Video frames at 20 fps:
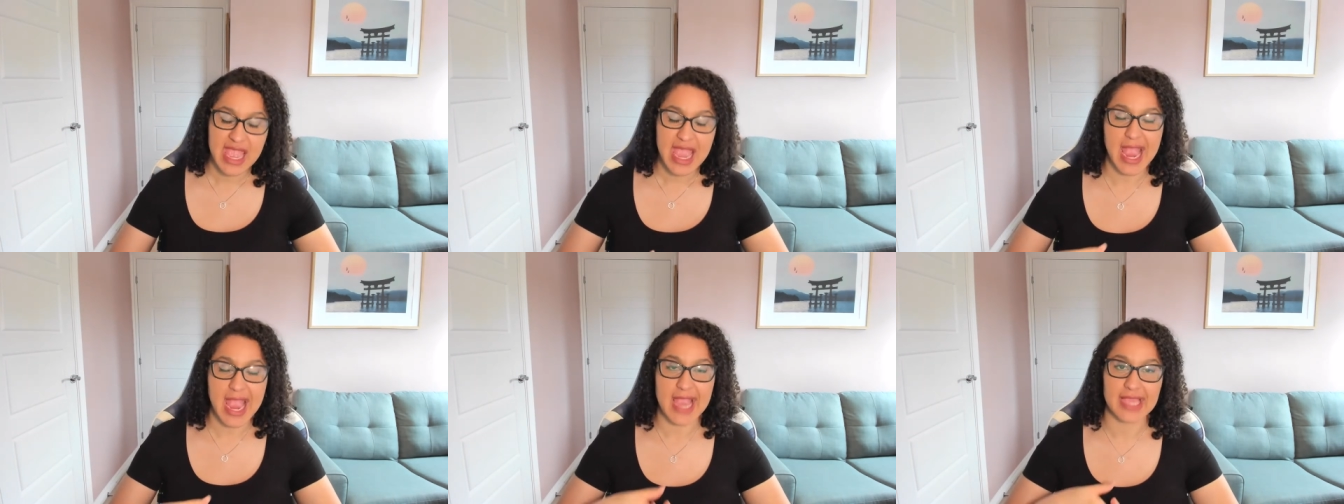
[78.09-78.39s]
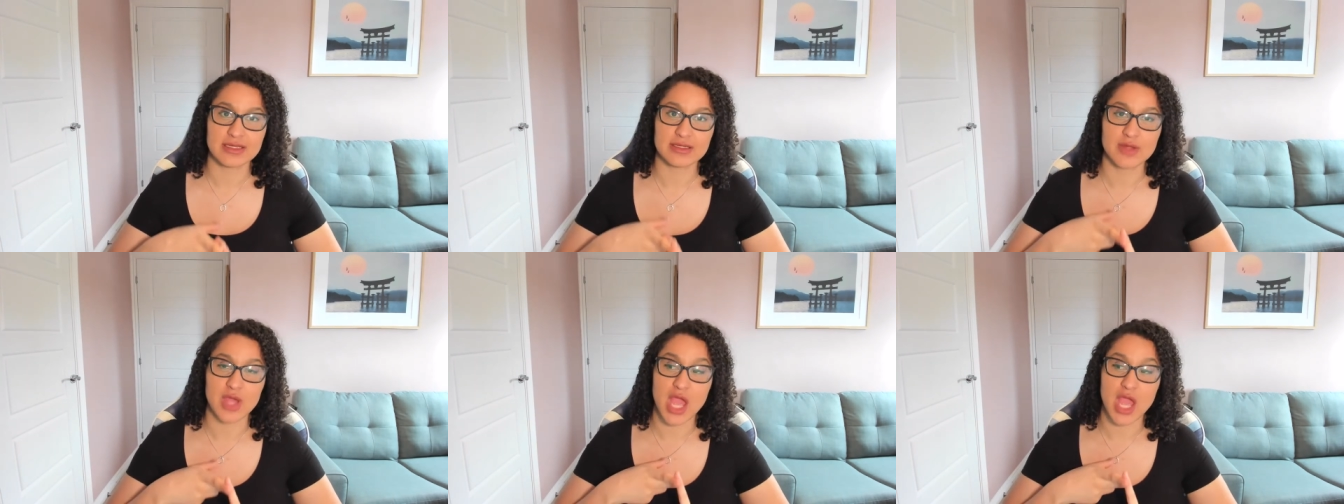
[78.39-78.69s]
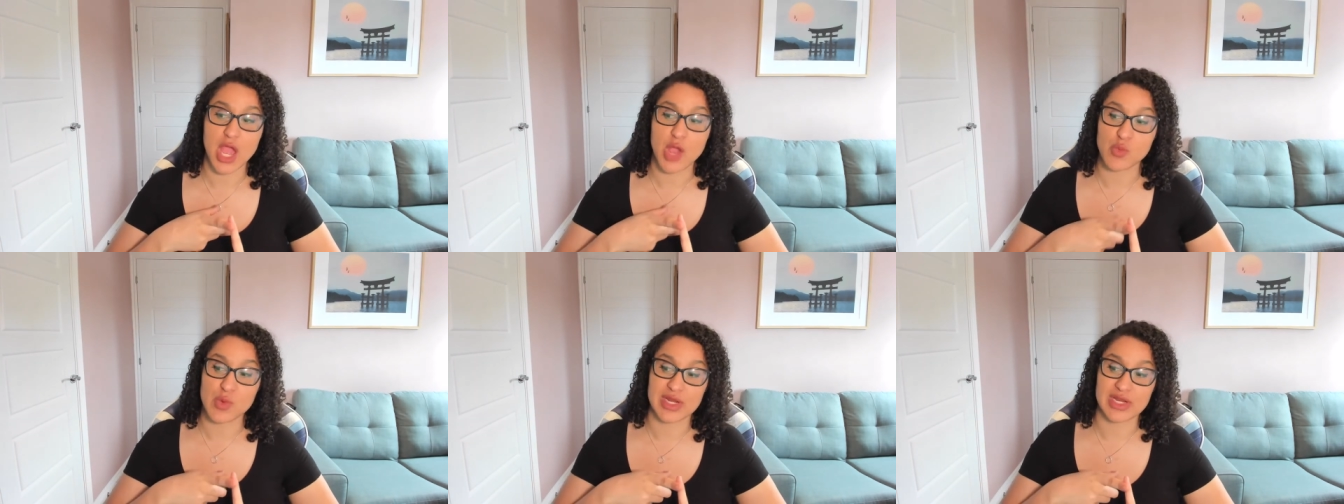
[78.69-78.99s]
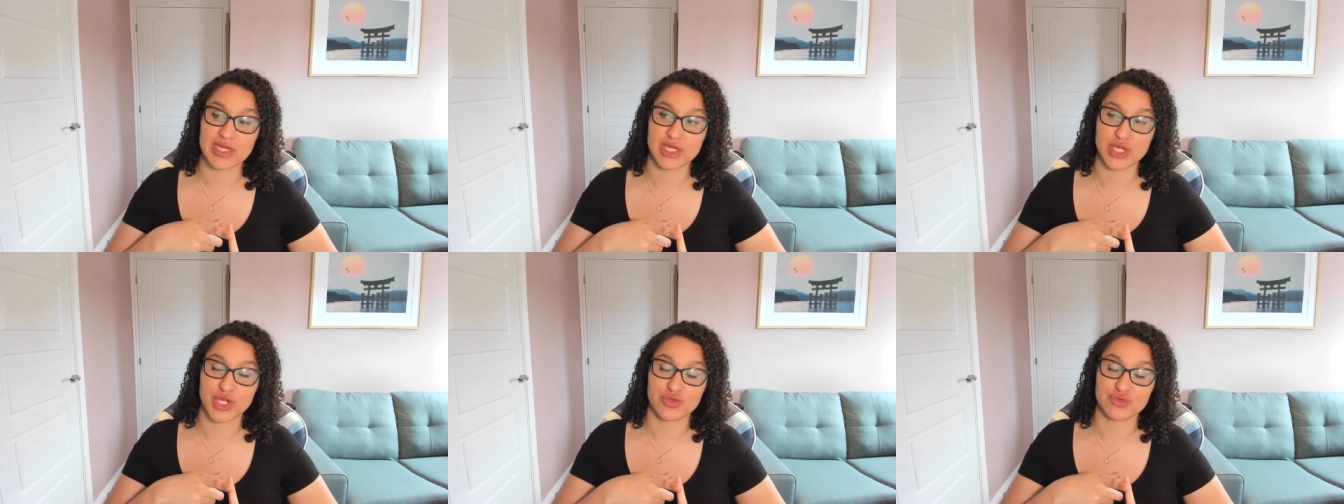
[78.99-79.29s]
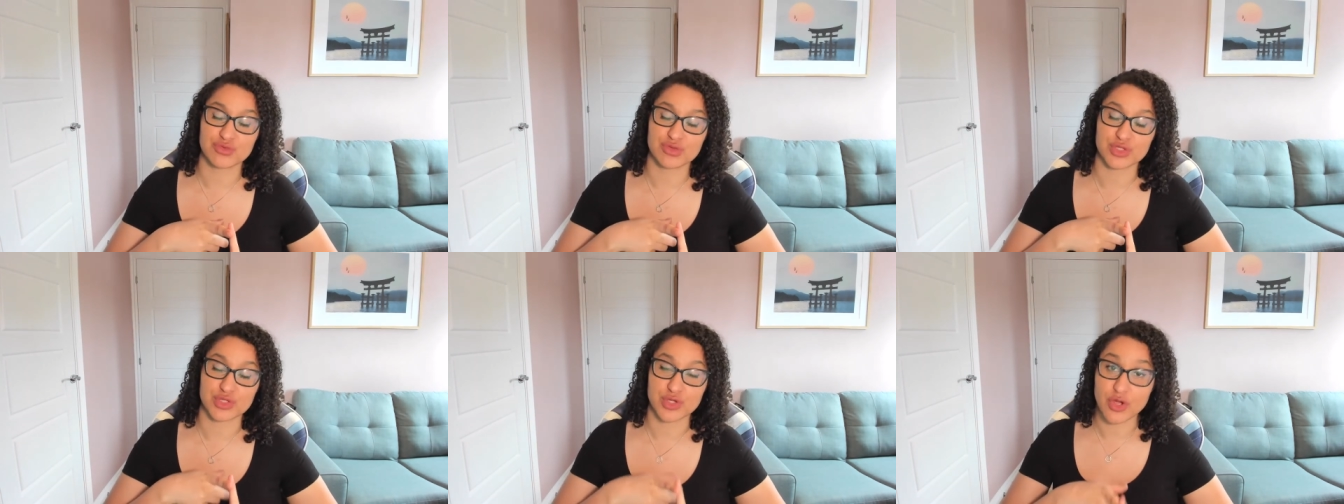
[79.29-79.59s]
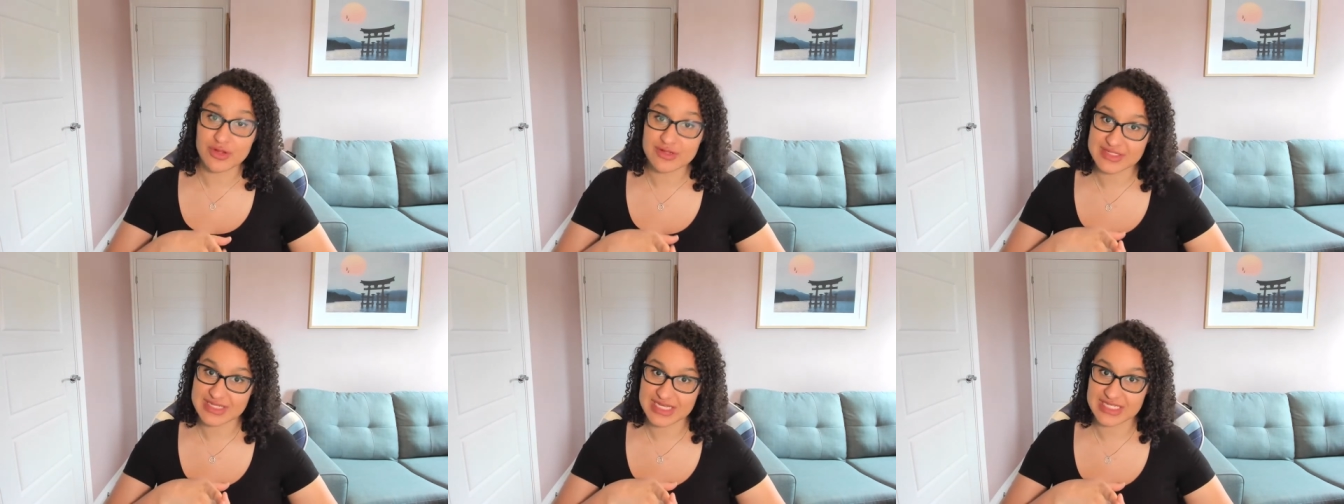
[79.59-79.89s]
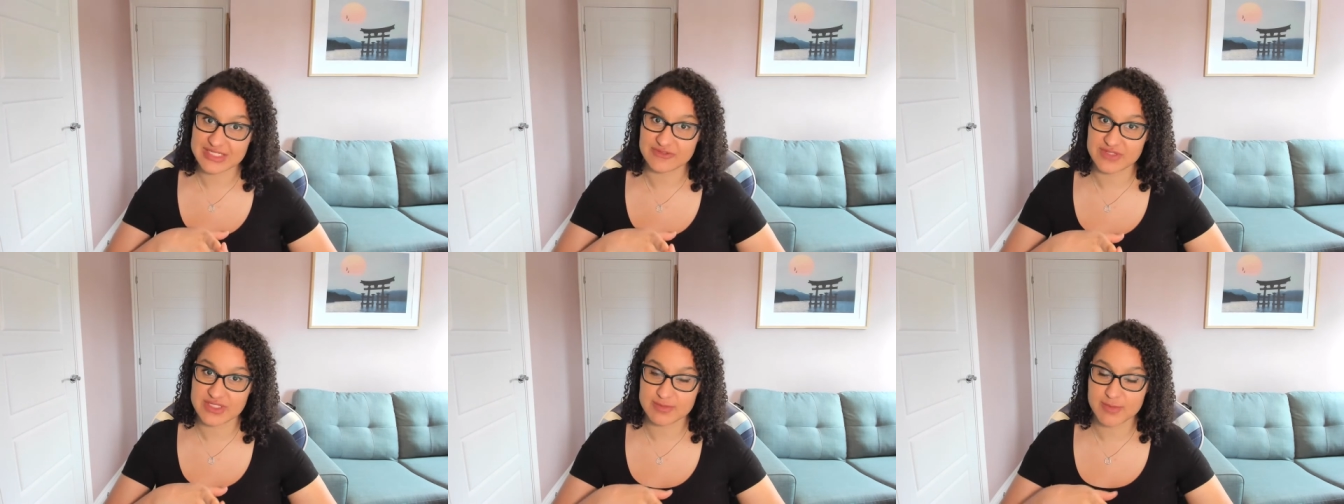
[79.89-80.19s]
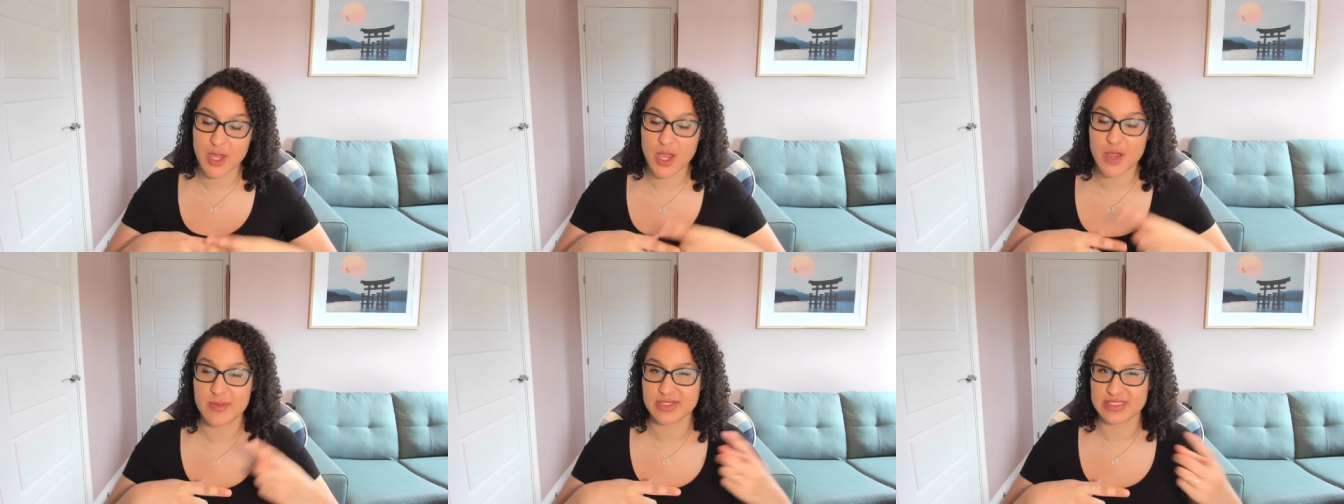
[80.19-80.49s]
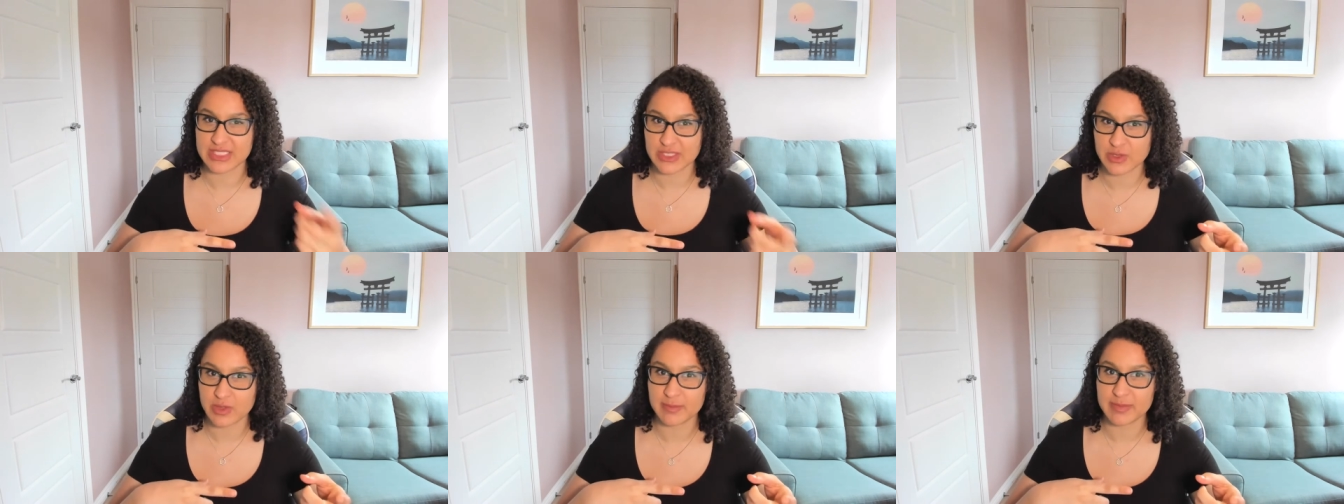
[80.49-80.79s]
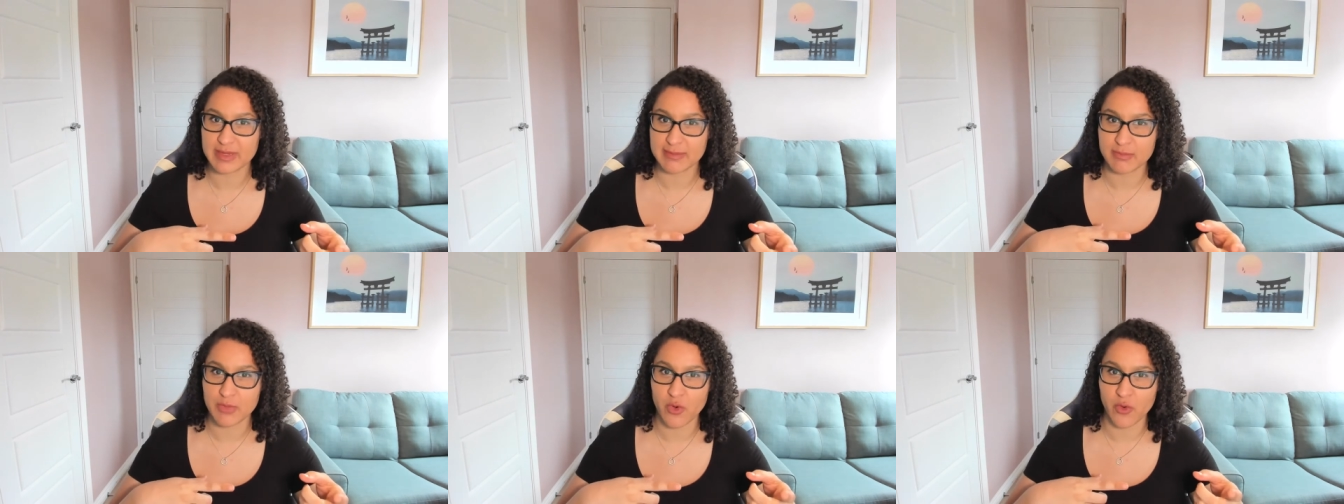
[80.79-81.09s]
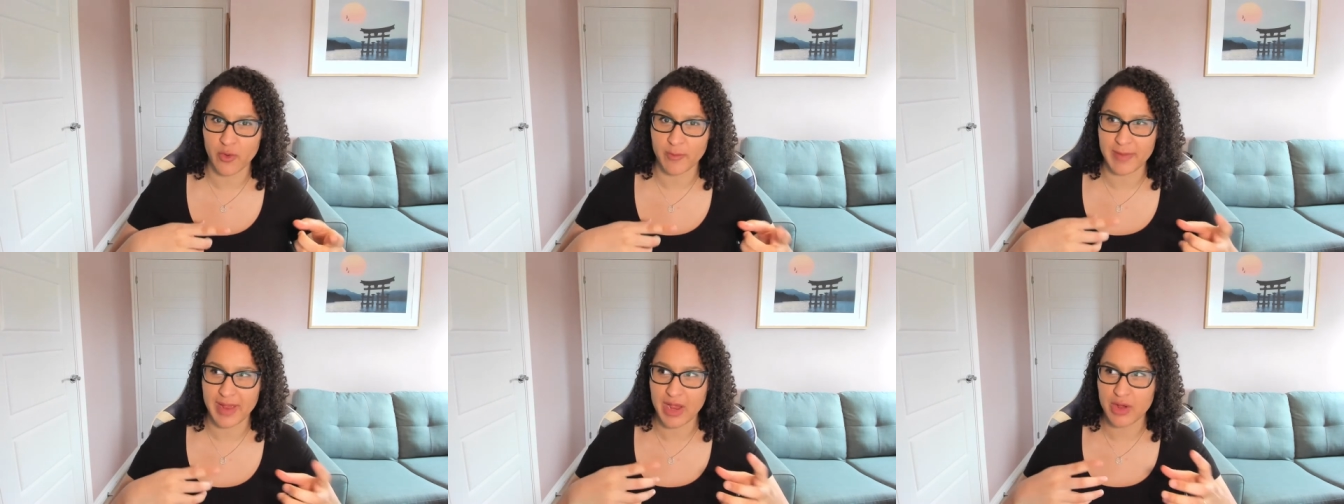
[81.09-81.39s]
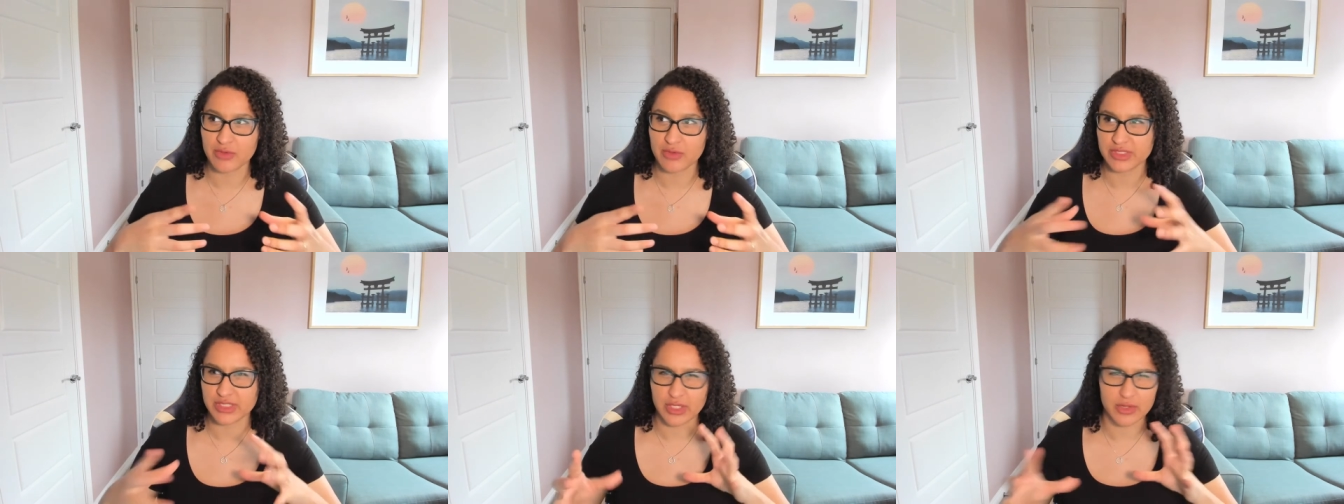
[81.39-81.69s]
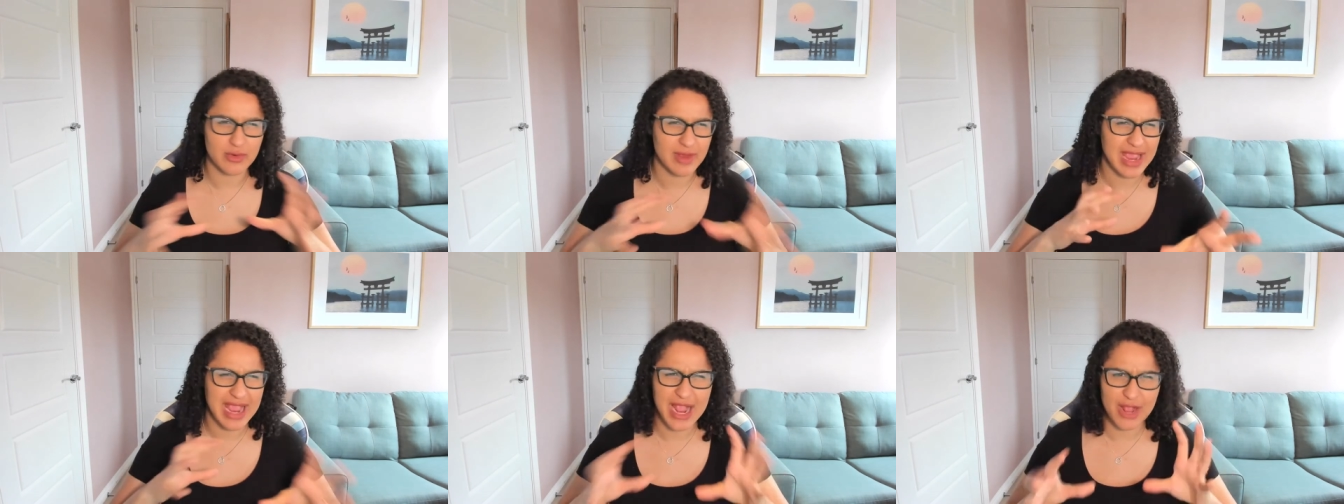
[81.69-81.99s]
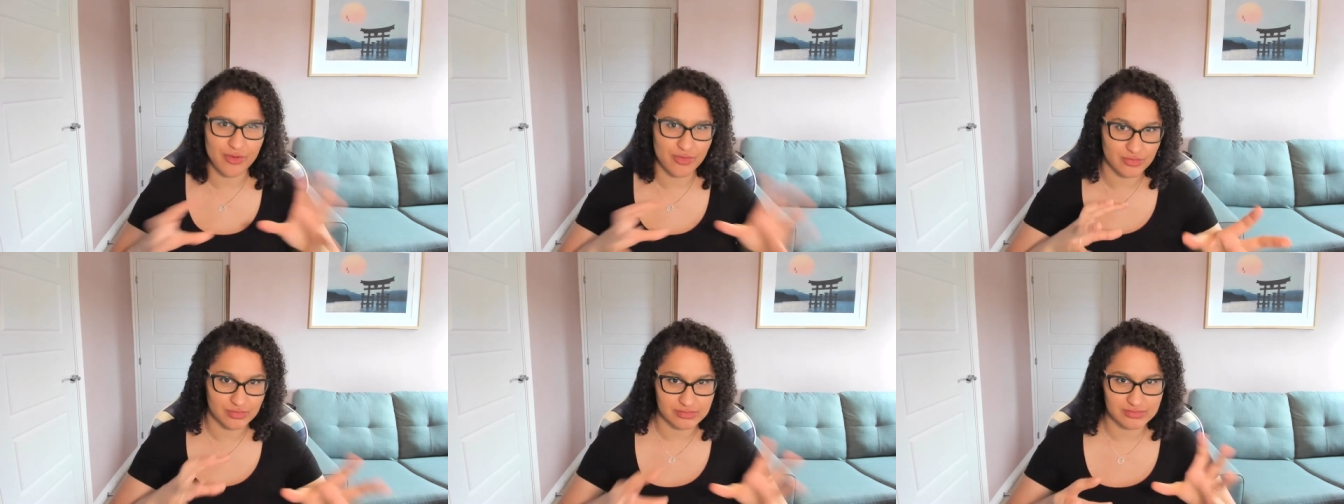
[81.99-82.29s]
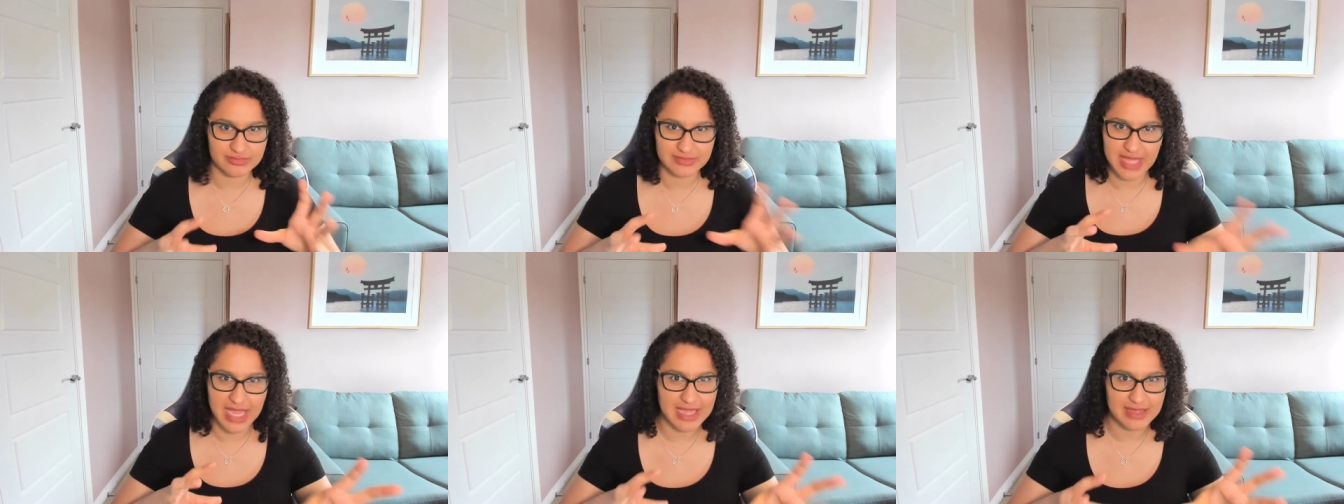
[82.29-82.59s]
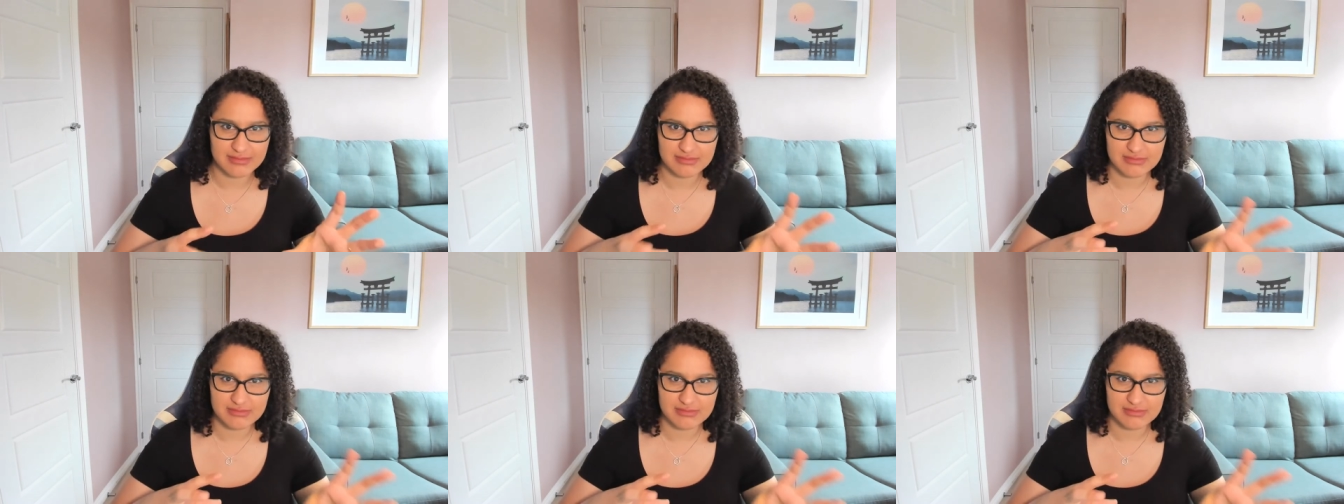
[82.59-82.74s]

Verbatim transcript: And uh, when I go through the context of this poem, I'll tell you a bit more about, you know, how that